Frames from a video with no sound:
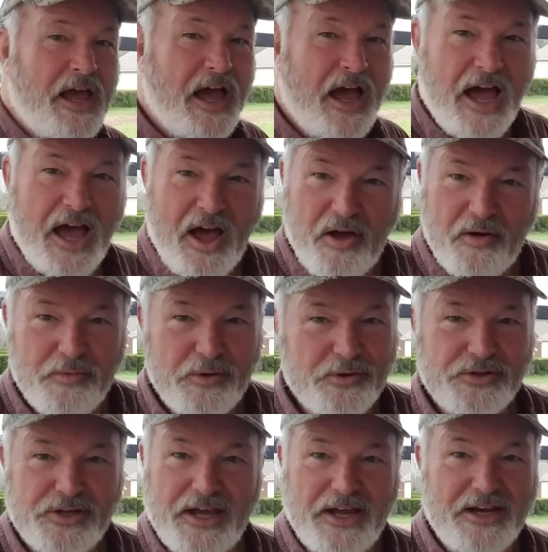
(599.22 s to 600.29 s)
I
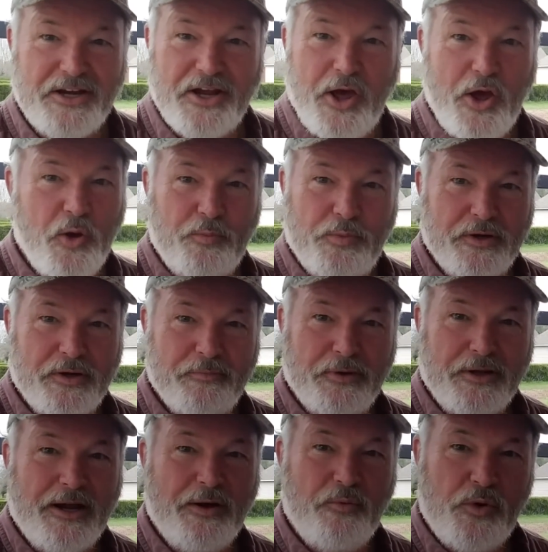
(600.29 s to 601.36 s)
almost hate to open it,
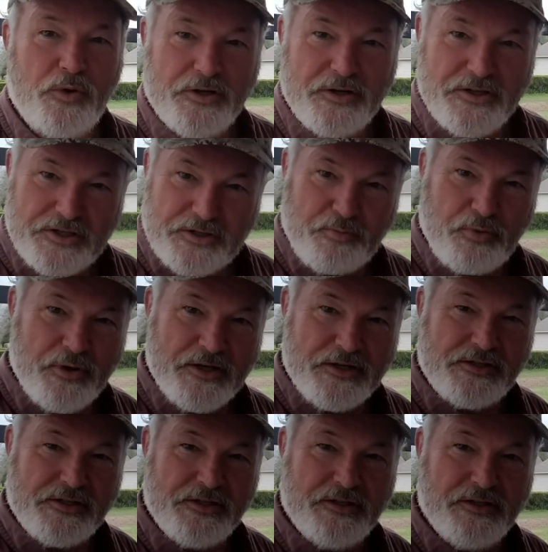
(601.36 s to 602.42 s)
but I wanted to
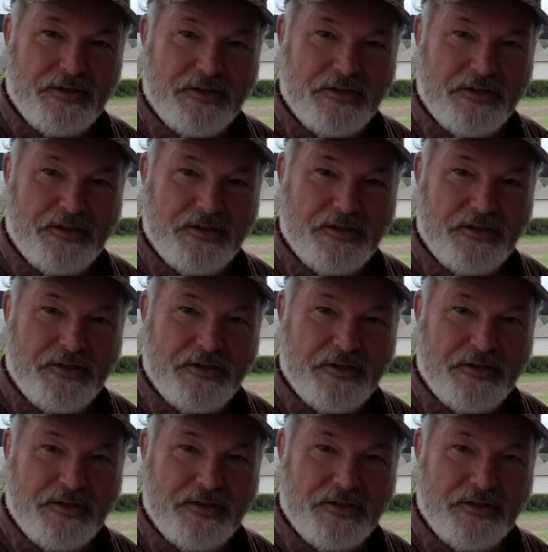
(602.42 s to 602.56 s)
spritz it.